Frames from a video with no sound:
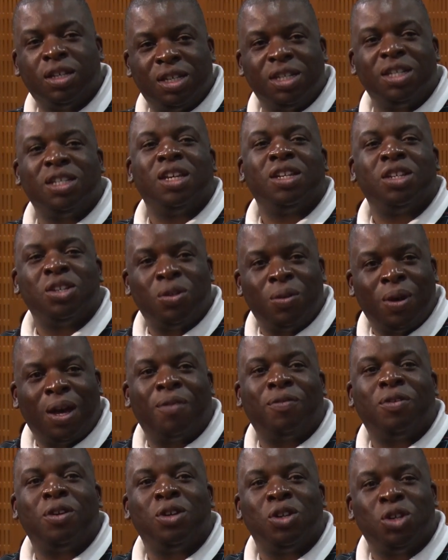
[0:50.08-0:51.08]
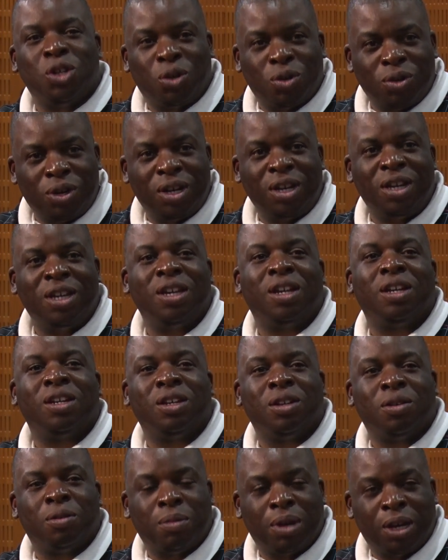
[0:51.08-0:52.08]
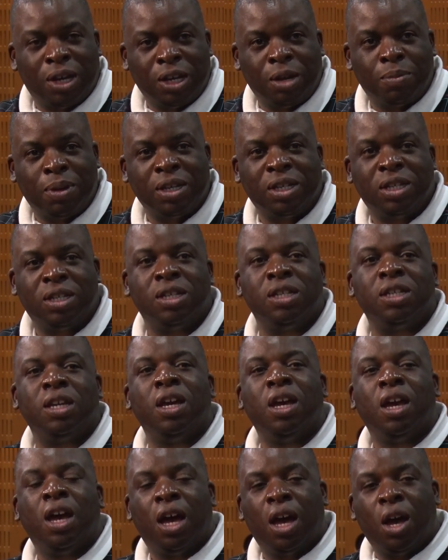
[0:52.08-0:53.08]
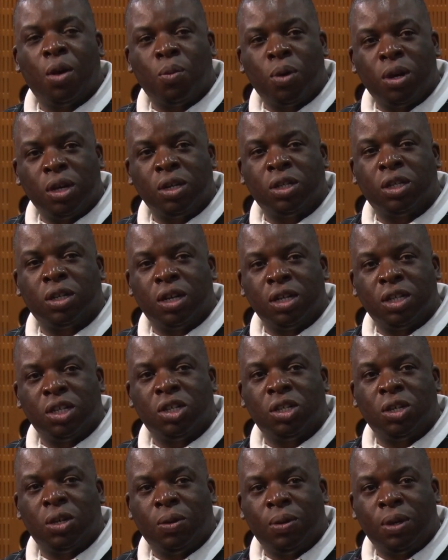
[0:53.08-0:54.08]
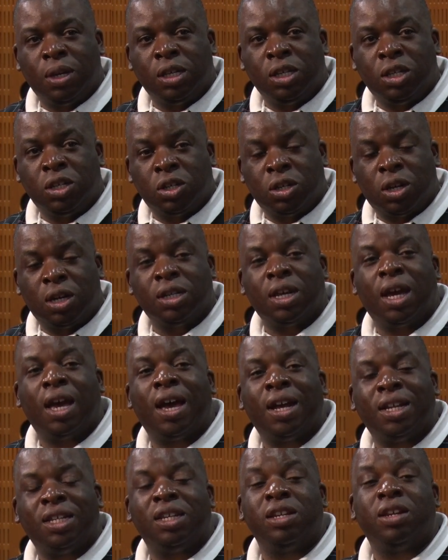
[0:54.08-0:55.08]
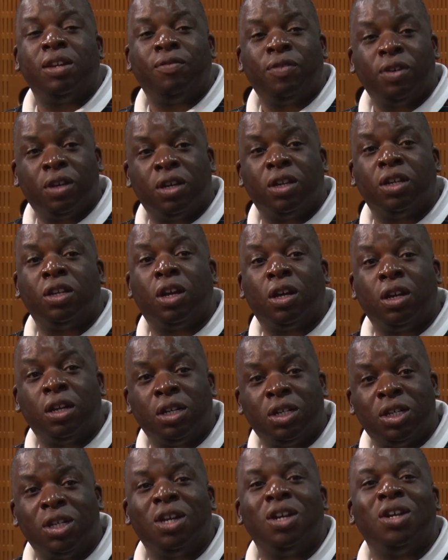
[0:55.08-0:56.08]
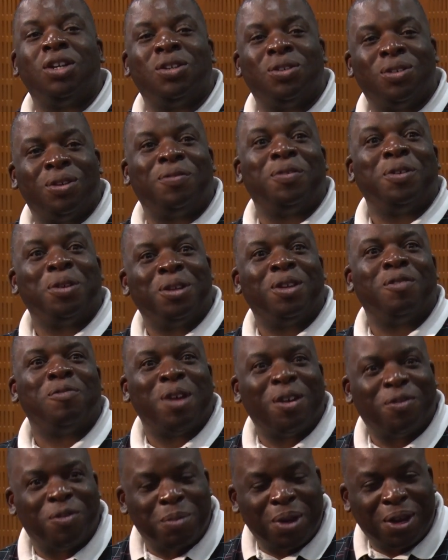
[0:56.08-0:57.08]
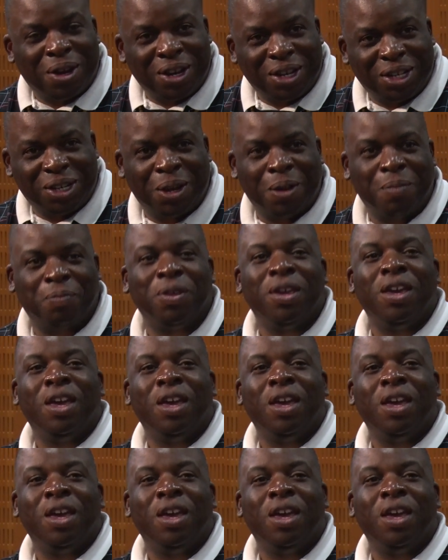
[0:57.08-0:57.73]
You tend to do it after your degree and your, your master's. And what you're trying to do is you try to add significant knowledge to the field of mathematics. Yeah?